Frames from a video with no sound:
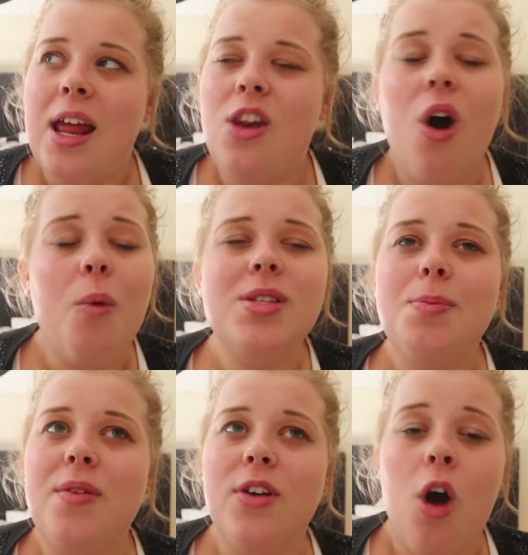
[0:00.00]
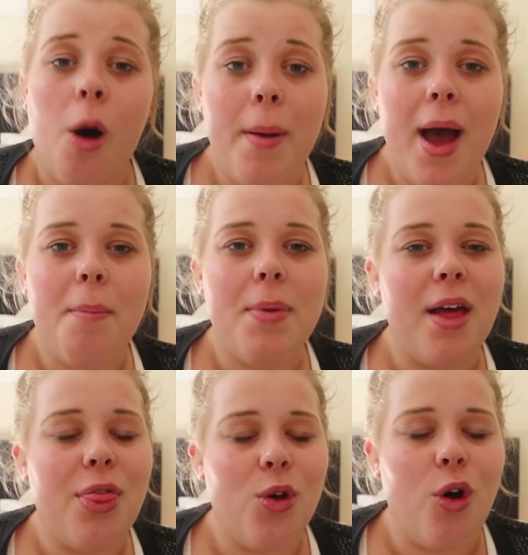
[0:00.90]
not it was a bit of a cop-out, but
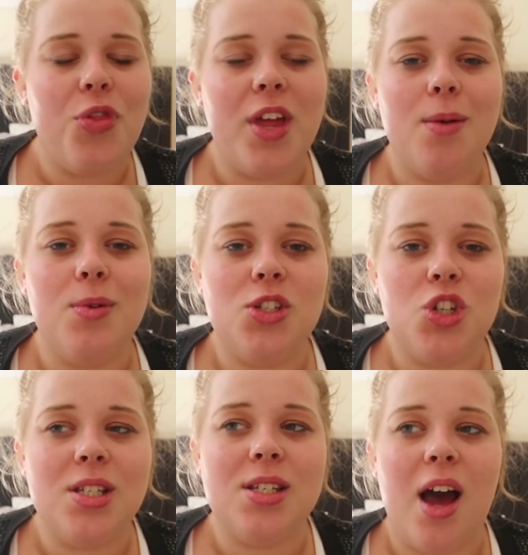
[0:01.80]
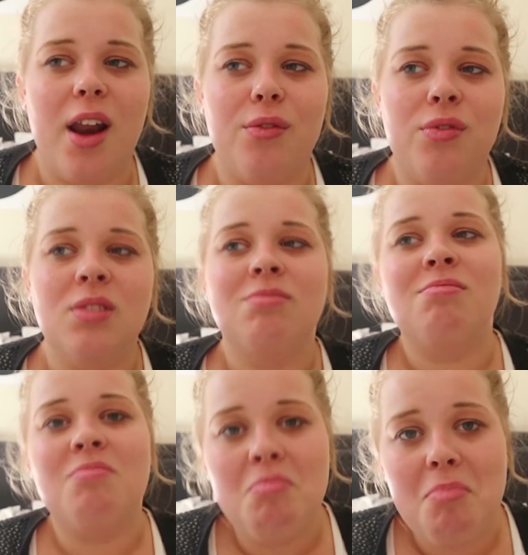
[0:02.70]
I thought that it was just kind of
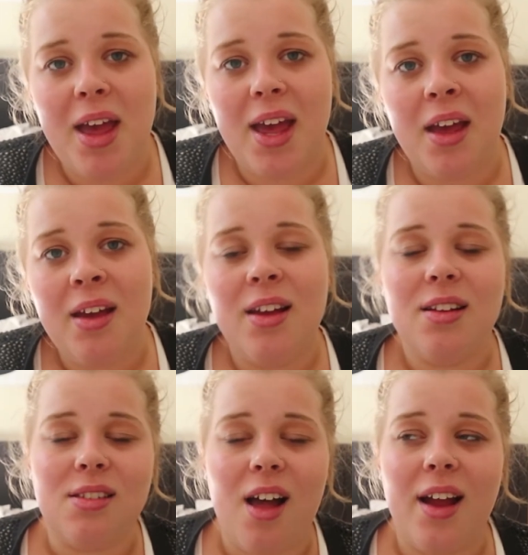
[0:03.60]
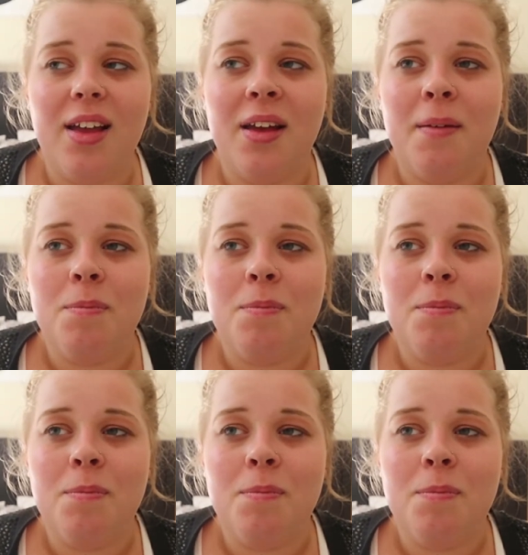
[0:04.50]
meh. Like,